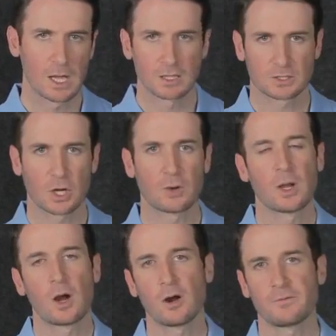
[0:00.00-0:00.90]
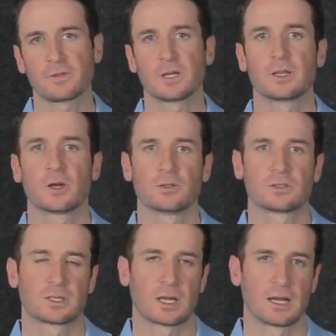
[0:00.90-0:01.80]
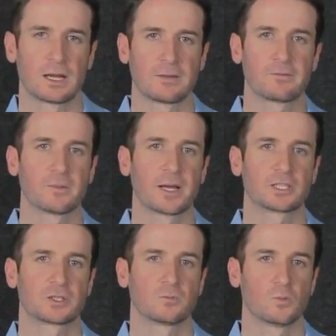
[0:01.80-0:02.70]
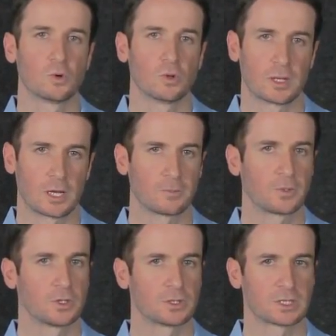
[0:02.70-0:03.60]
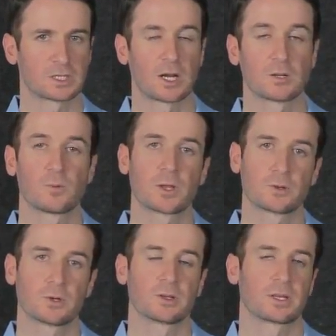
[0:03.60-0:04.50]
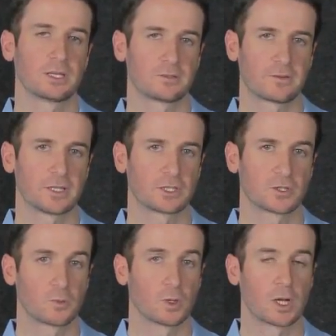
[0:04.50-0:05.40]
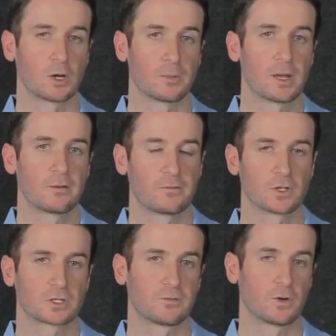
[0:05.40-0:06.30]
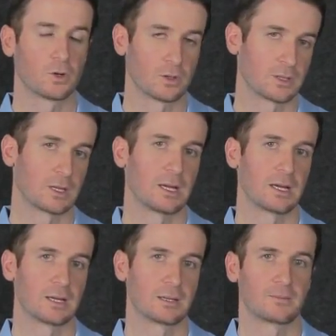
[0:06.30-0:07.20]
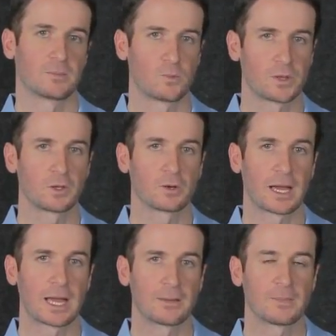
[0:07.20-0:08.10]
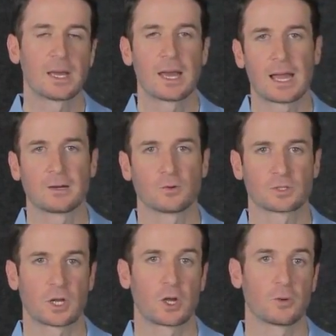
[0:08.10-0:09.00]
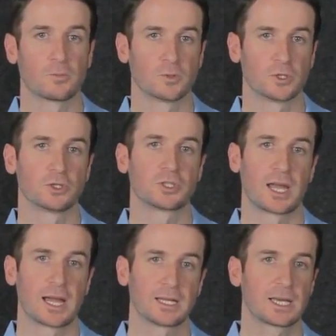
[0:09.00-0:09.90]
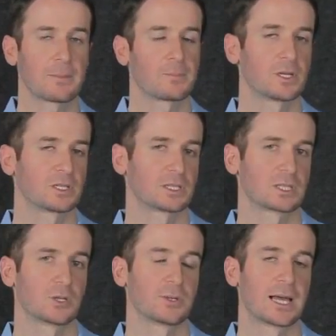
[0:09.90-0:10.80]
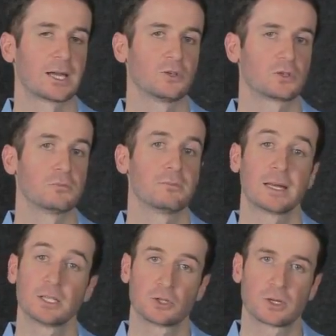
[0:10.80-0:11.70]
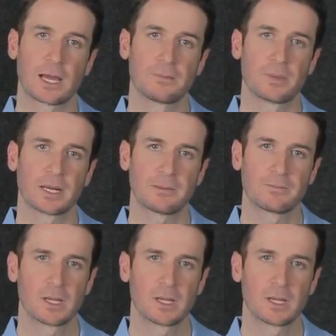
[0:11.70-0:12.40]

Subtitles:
So hopefully those information will help you to decide whether or not these features will help, first of all, with your game, and also help reduce your handicap, because it's going to allow you to manage your game better.